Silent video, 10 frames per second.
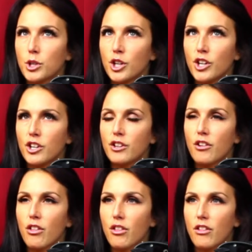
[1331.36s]
earth.
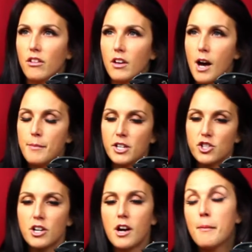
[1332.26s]
I'm not
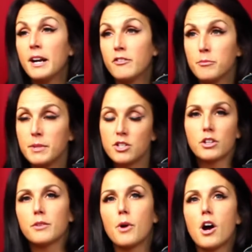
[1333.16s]
sure. I might even be
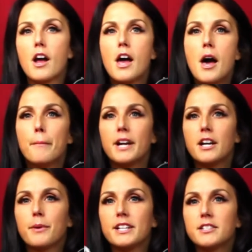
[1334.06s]
totally wrong. But
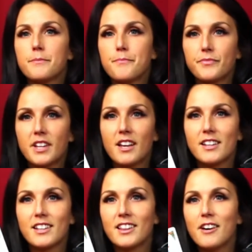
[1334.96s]
anyways,
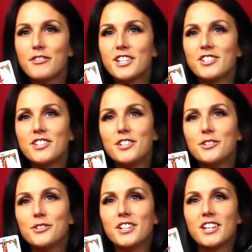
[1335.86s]
love this
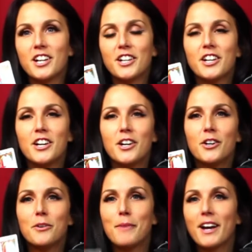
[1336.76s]
dude. There you
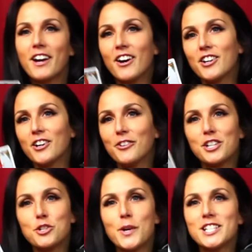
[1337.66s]
go. My card already
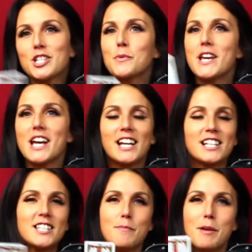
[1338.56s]
twice this week. I can
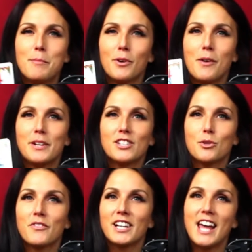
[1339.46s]
see people coming in. So
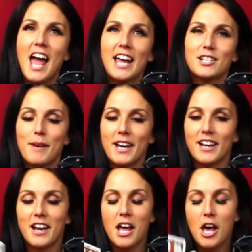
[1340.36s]
we've got the Hanged
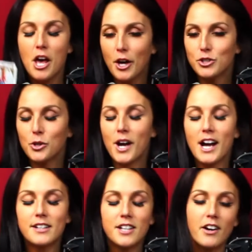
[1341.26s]
Man. So
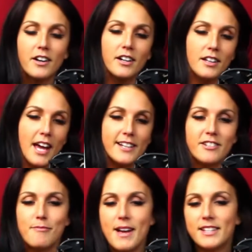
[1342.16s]
guys, our
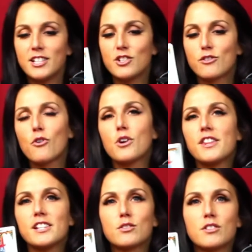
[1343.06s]
collective message for
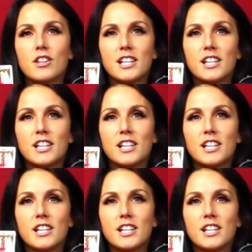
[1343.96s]
this